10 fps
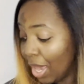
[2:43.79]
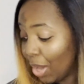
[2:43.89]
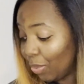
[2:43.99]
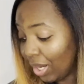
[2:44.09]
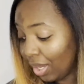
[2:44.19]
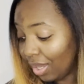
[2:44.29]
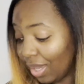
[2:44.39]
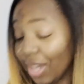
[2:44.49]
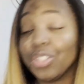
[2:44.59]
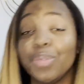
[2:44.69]
when I
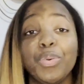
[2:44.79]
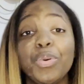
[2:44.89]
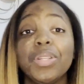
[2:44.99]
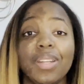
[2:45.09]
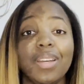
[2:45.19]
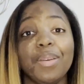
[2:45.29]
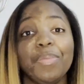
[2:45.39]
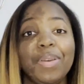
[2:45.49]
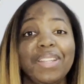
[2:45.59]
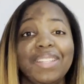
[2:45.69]
actually pulled it up
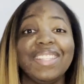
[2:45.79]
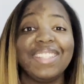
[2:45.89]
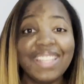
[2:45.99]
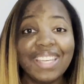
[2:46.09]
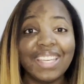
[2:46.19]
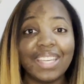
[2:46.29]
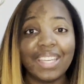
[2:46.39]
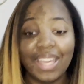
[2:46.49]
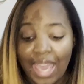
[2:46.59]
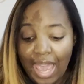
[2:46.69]
to see it,
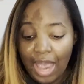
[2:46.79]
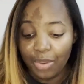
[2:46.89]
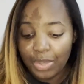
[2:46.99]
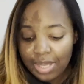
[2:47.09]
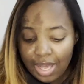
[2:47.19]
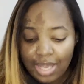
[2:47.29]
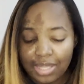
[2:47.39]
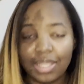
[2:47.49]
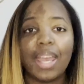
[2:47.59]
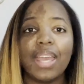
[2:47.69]
I realized
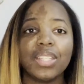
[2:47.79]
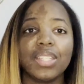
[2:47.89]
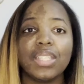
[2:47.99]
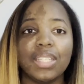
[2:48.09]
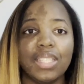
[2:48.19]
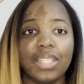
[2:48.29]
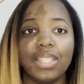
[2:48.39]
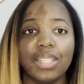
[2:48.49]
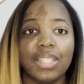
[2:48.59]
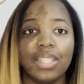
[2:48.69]
that I actually
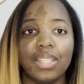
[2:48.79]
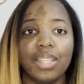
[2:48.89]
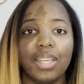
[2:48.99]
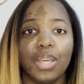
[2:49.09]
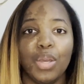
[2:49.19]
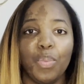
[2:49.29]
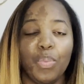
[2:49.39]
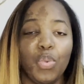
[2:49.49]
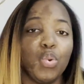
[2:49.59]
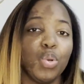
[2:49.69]
did
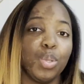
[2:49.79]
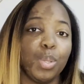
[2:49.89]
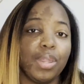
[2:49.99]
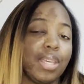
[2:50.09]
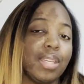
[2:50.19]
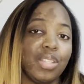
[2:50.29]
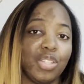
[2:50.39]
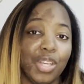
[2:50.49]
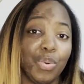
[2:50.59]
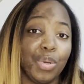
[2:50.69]
more things in
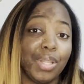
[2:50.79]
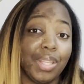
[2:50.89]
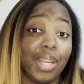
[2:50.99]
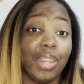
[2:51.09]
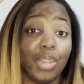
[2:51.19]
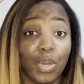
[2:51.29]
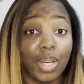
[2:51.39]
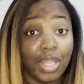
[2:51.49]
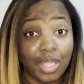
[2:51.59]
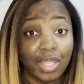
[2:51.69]
January than I thought I
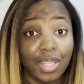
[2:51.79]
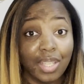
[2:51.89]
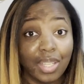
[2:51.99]
did.